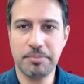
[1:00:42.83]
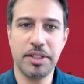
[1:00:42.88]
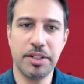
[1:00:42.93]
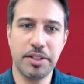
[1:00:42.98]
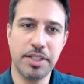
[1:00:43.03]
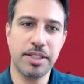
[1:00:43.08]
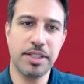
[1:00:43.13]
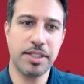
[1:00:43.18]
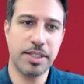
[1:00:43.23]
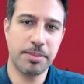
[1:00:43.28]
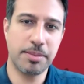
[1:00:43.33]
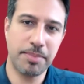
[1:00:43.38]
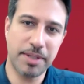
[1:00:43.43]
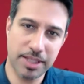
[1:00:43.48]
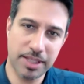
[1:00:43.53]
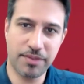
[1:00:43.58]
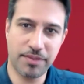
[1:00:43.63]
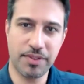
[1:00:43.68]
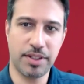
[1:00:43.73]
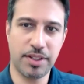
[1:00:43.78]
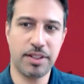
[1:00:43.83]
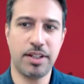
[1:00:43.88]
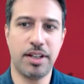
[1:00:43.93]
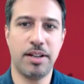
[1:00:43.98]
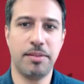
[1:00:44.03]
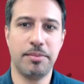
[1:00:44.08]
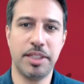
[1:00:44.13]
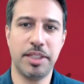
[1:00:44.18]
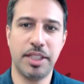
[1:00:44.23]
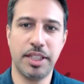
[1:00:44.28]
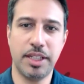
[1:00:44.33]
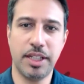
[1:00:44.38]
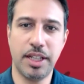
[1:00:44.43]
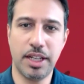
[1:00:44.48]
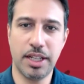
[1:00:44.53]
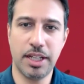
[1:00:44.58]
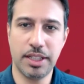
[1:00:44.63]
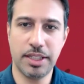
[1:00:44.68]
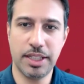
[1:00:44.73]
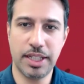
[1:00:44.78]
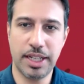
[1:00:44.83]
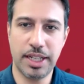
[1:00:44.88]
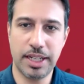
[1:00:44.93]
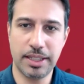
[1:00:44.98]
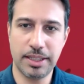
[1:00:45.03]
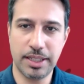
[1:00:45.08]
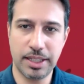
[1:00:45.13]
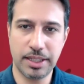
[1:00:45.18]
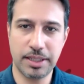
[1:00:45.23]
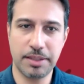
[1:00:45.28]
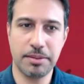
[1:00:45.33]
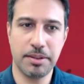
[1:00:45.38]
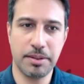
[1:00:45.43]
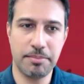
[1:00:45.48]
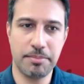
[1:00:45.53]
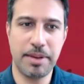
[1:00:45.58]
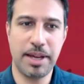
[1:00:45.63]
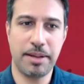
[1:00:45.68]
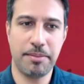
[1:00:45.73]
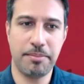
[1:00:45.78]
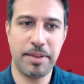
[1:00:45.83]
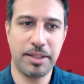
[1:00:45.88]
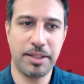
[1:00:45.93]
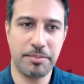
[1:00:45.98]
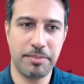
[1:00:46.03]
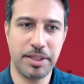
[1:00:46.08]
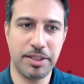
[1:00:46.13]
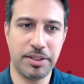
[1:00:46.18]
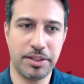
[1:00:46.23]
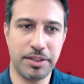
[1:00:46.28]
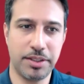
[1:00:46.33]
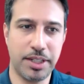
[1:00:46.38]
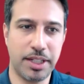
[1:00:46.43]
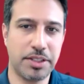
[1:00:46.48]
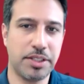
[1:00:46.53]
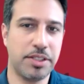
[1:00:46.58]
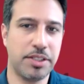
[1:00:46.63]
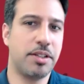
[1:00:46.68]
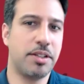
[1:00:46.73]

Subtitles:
there is a specific committee on that, like bathymetric correction.